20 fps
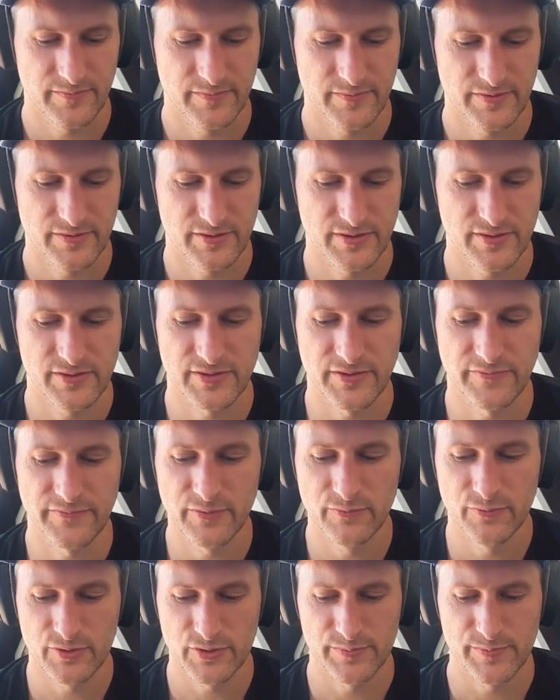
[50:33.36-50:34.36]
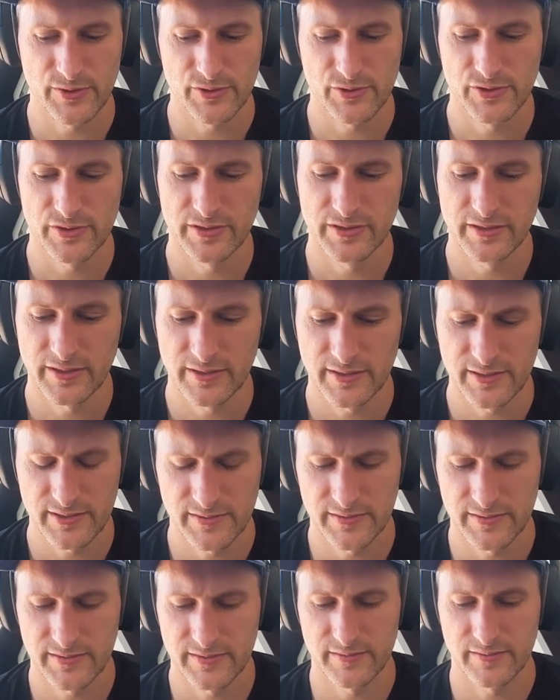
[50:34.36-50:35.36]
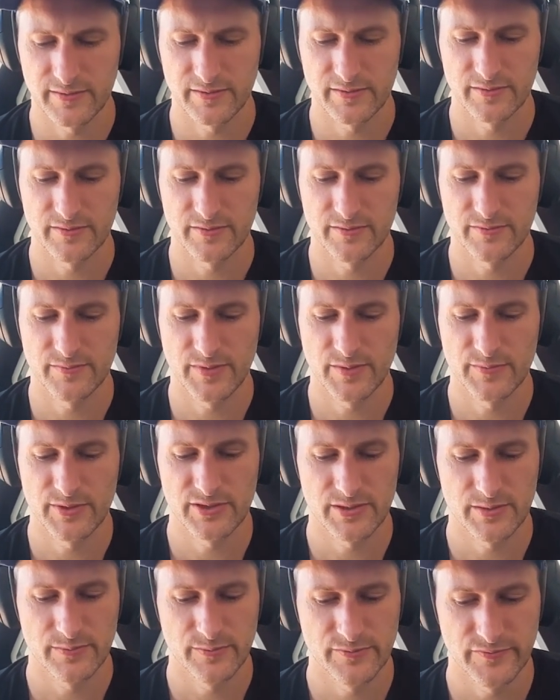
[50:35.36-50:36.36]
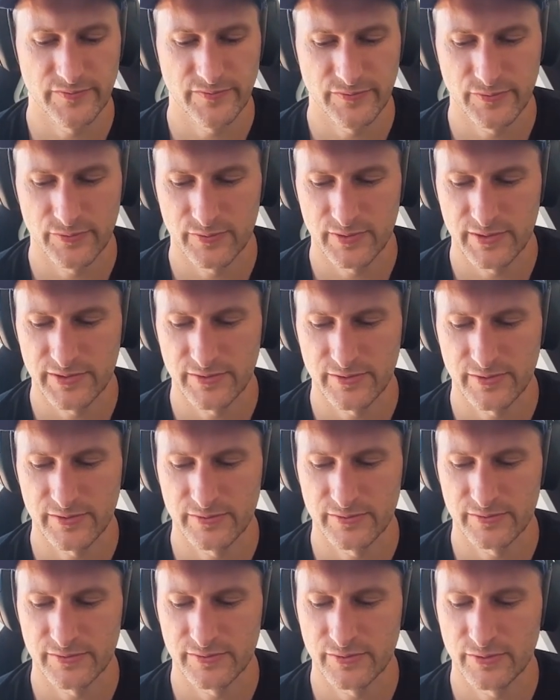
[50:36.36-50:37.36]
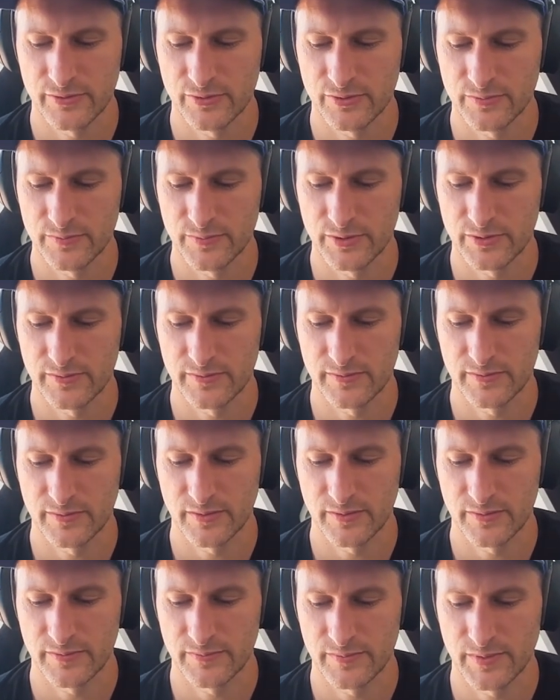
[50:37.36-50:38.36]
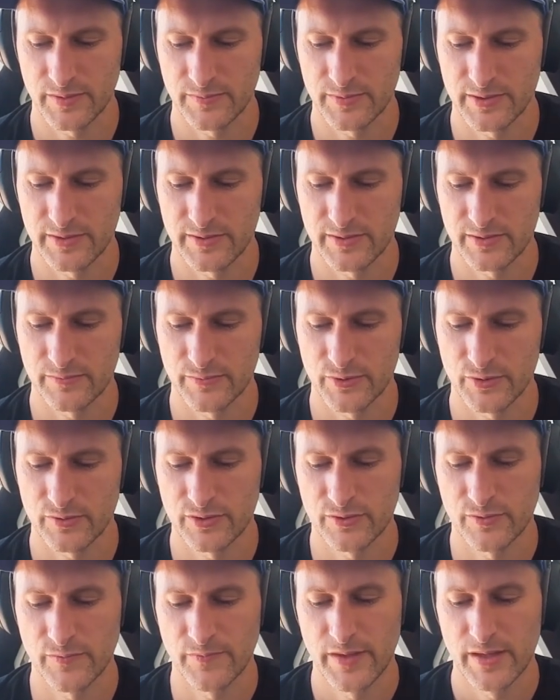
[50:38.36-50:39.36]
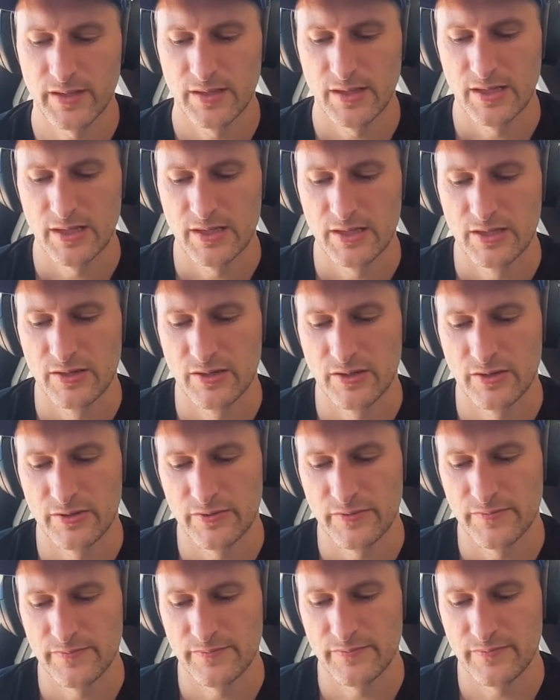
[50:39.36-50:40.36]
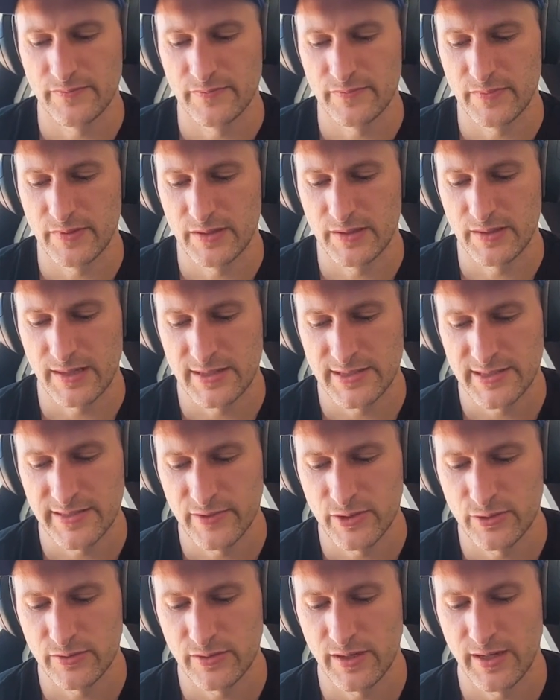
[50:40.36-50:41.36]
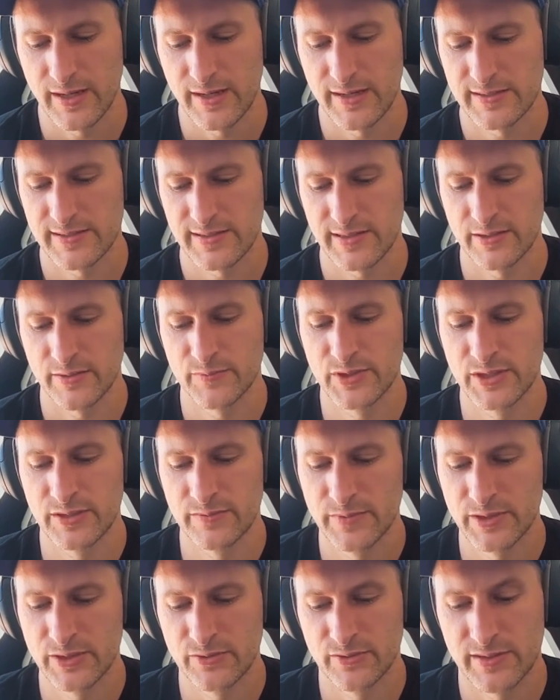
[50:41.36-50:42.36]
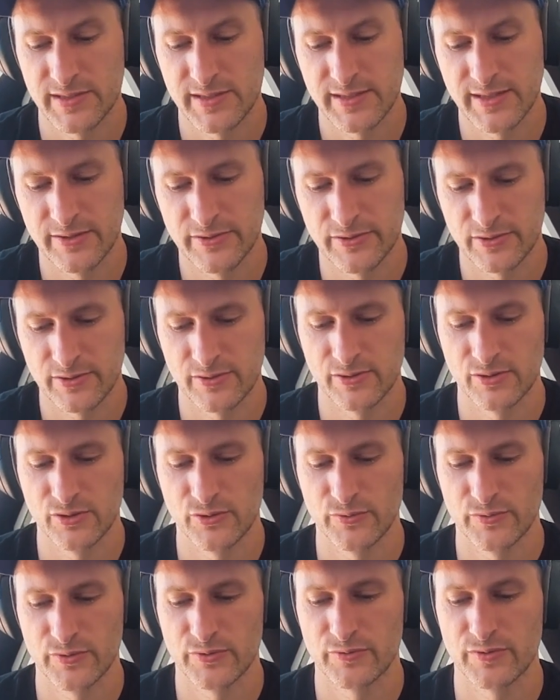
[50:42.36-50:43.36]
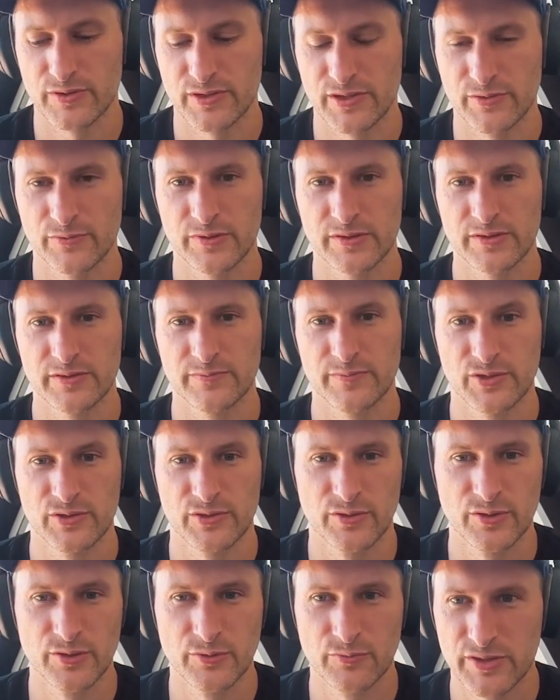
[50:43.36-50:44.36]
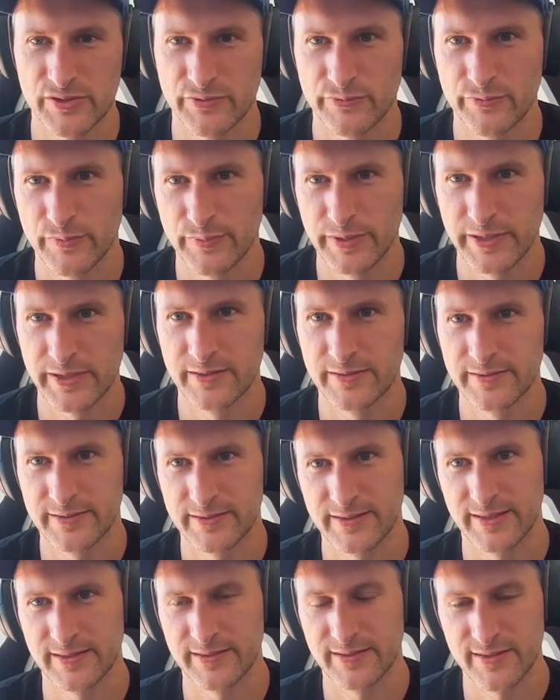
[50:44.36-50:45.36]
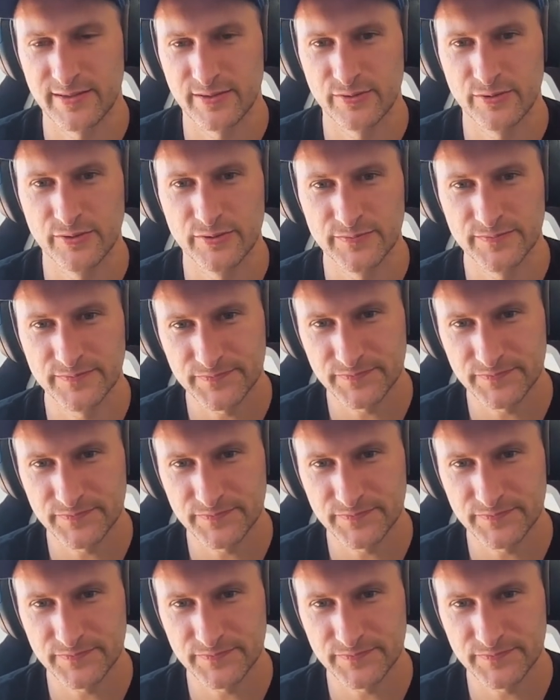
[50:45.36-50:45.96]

something worth mentioning, I guess, maybe some of your listeners know, but maybe some don't. So, El Salvador has adopting Bitcoin as legal tender in 2021, but the law was repealed 10 days ago.